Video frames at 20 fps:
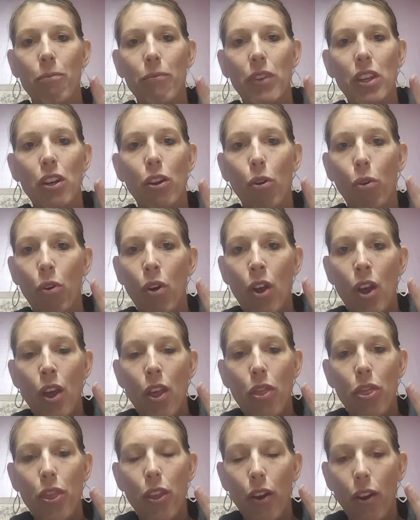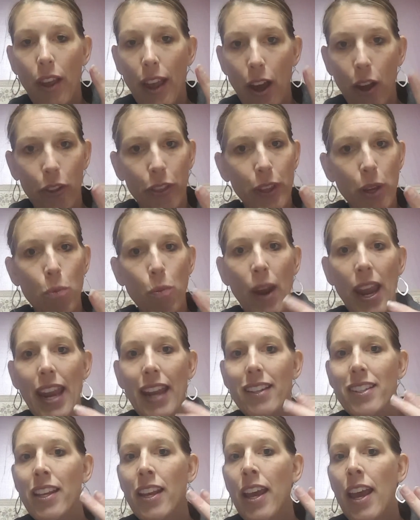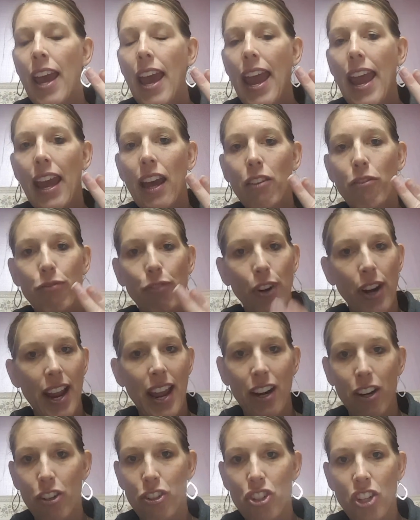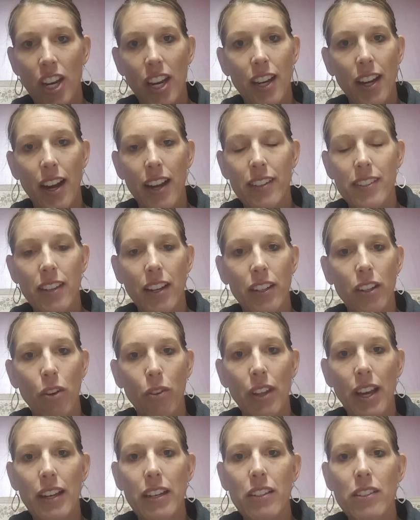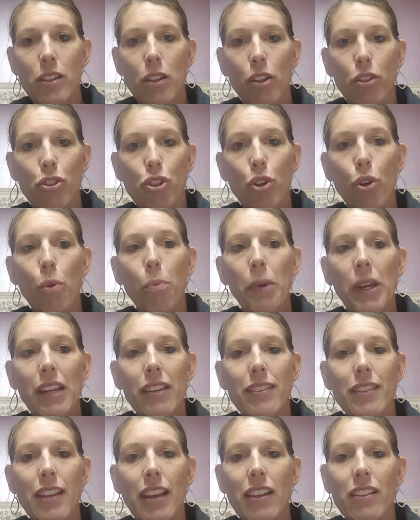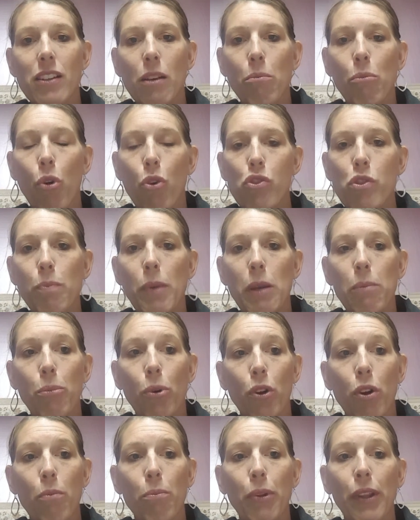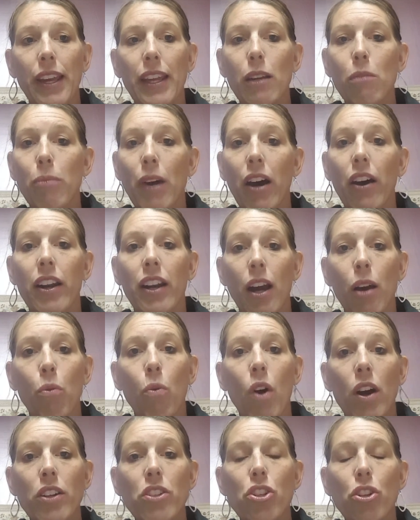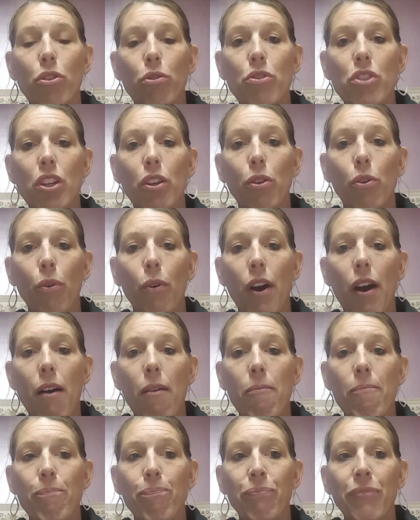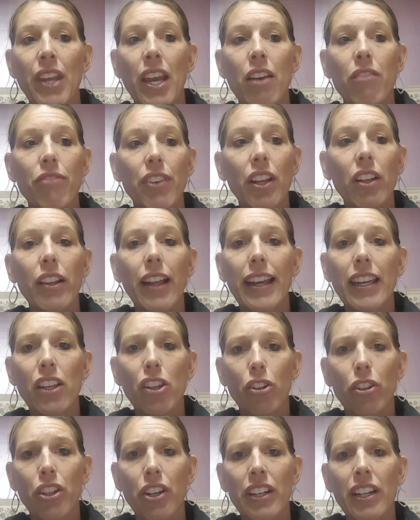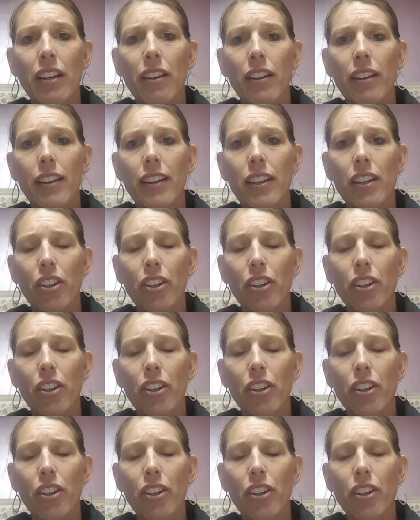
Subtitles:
you know, the healthy weight and for energy, guys. I know that is the 2 biggest things that most people complain about, and I want you to feel like you're gonna